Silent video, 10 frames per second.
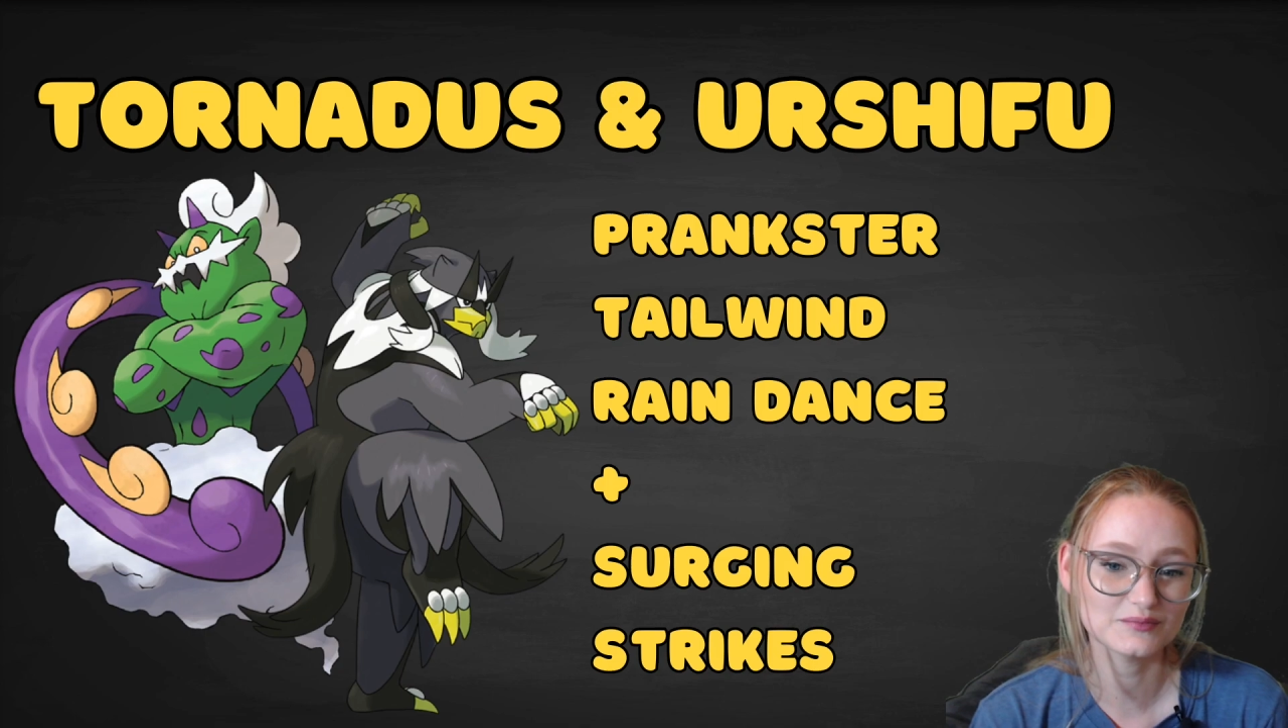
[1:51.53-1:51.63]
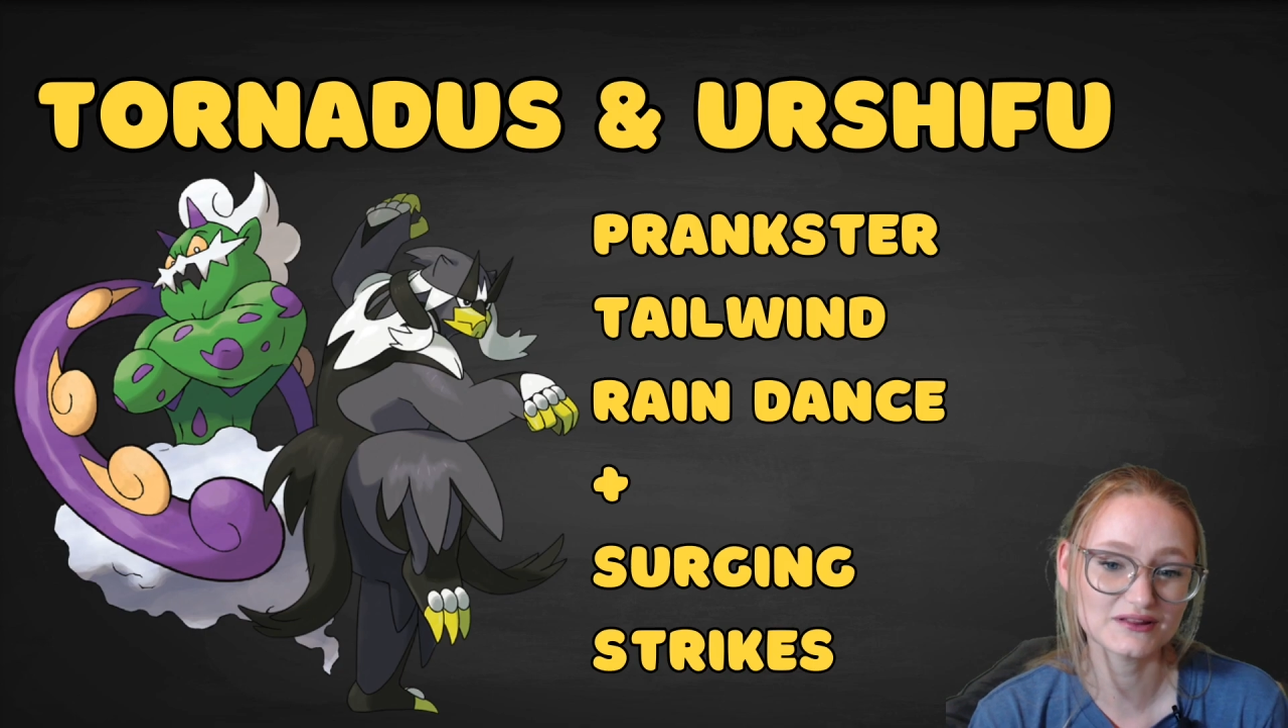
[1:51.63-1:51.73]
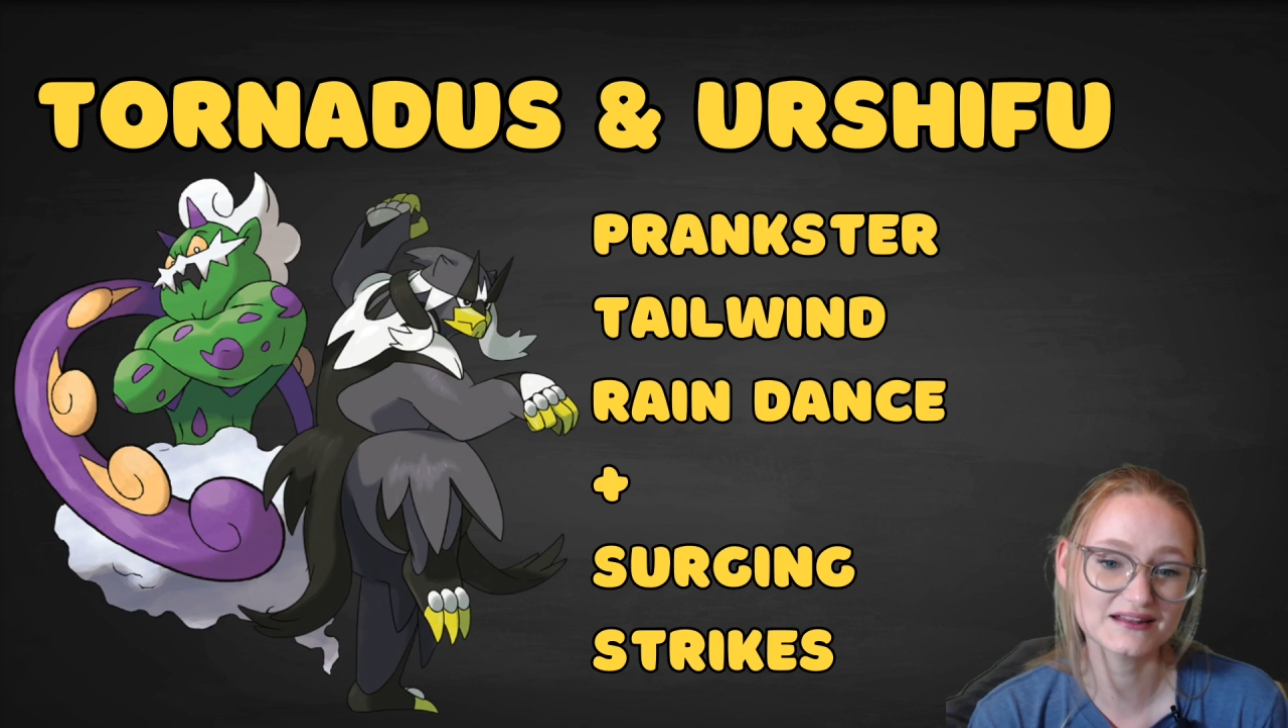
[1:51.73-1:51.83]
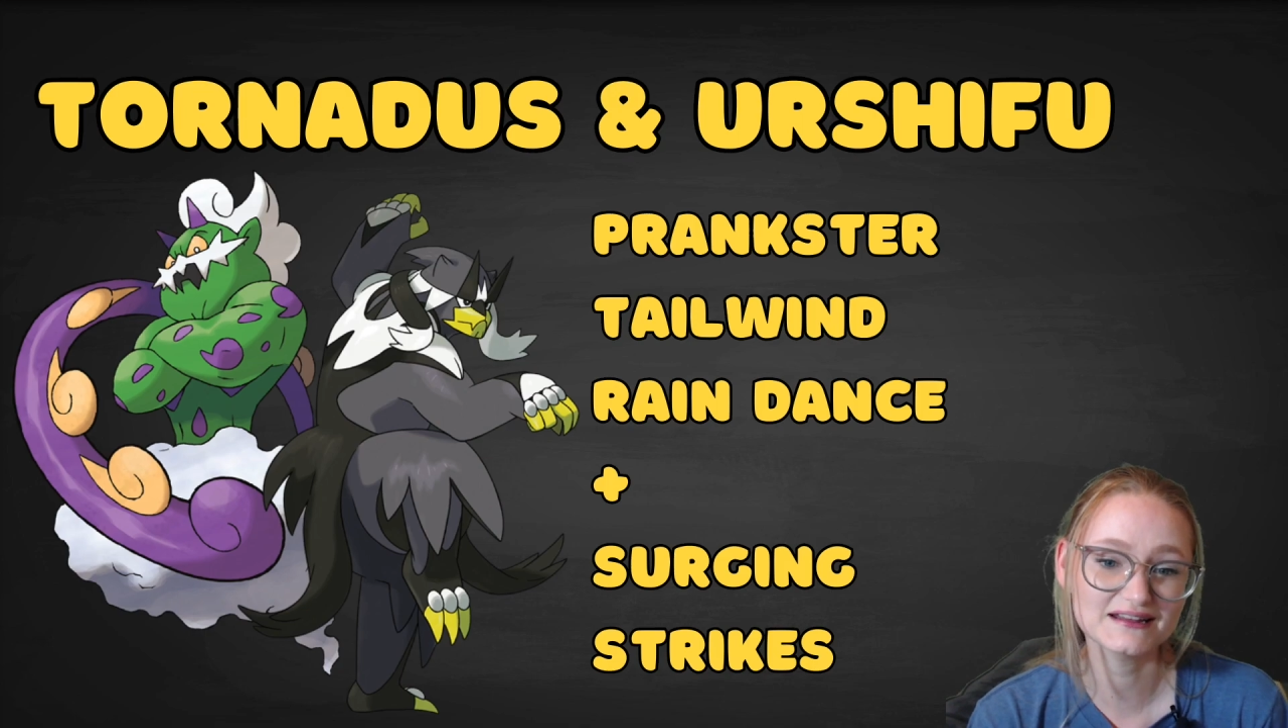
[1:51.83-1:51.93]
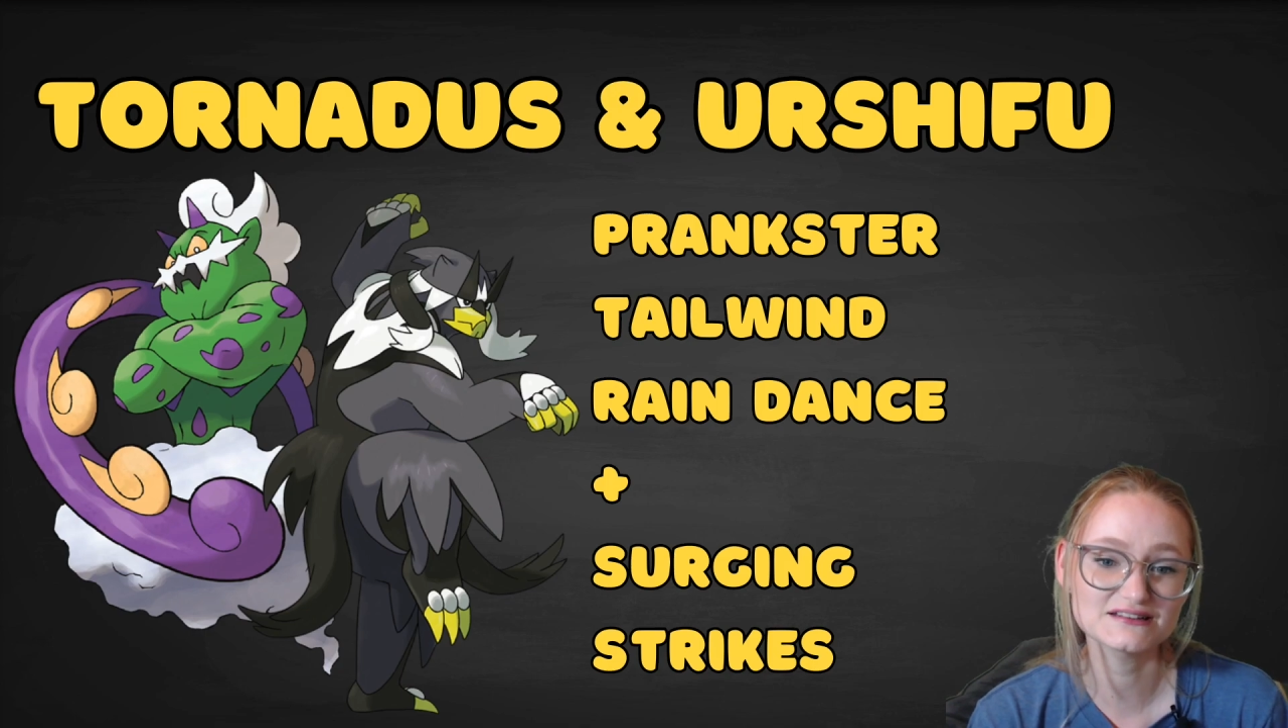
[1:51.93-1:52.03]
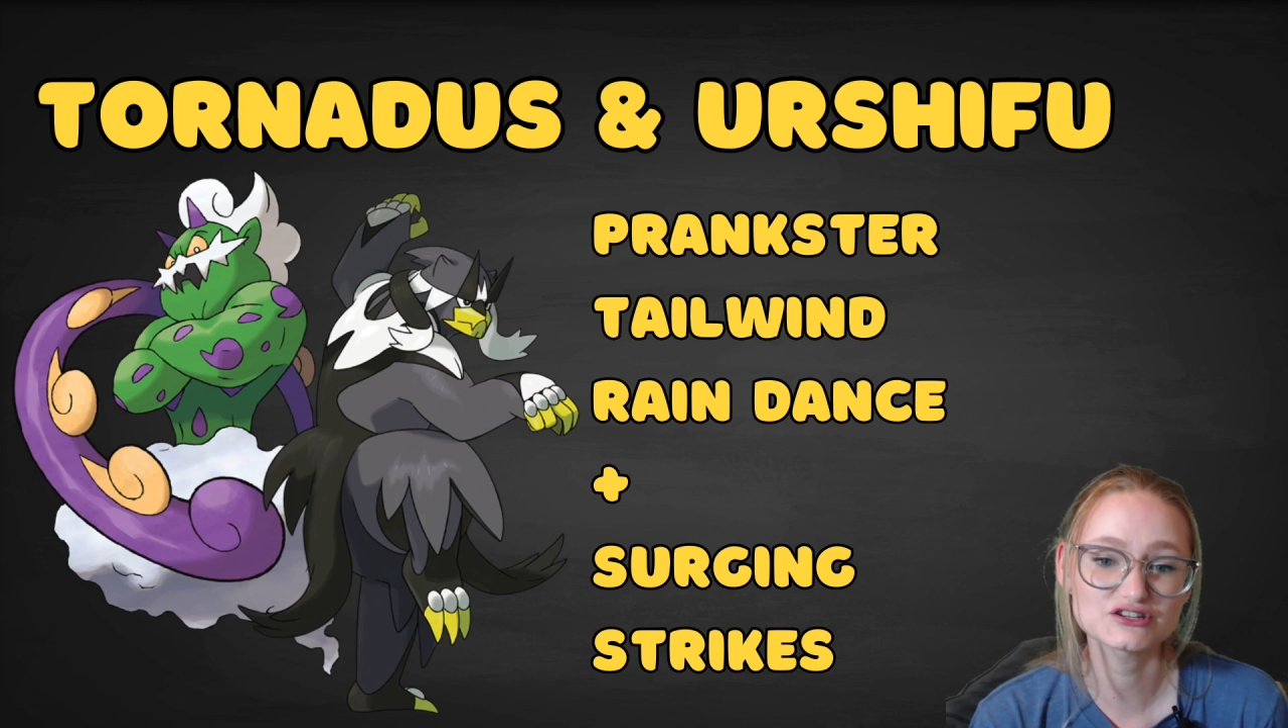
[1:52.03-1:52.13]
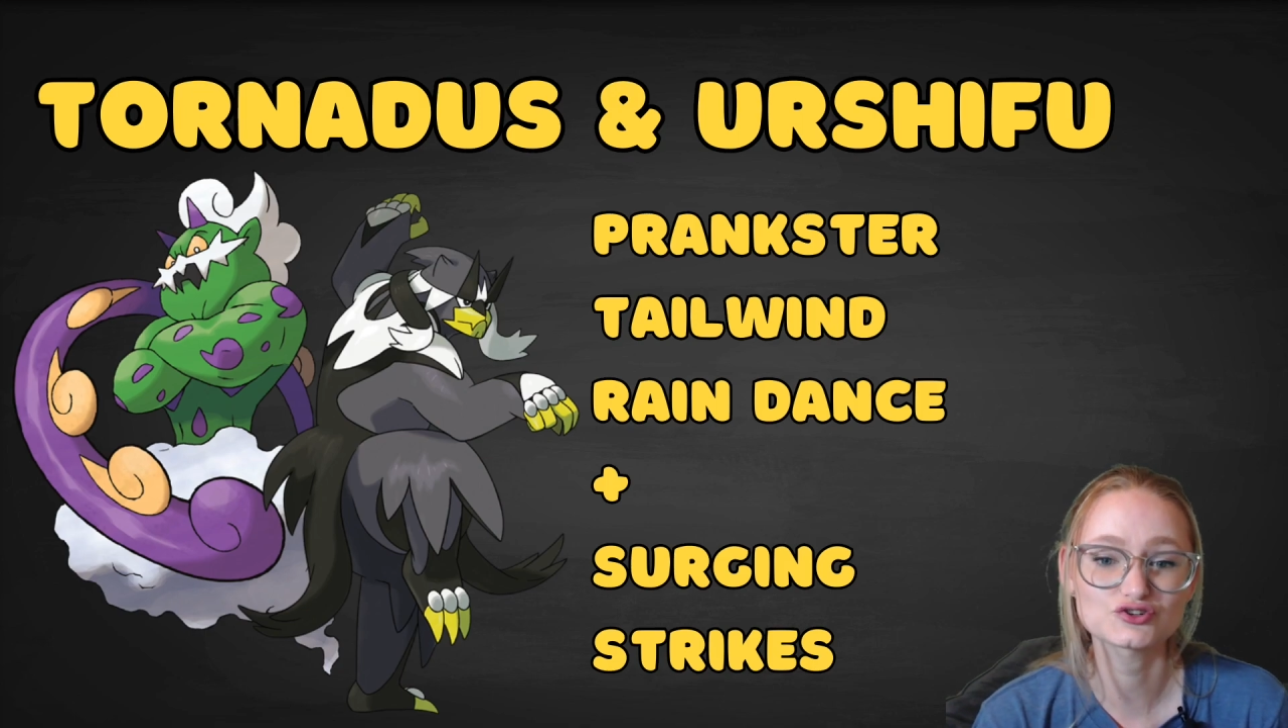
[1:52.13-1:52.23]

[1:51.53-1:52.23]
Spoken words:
ability to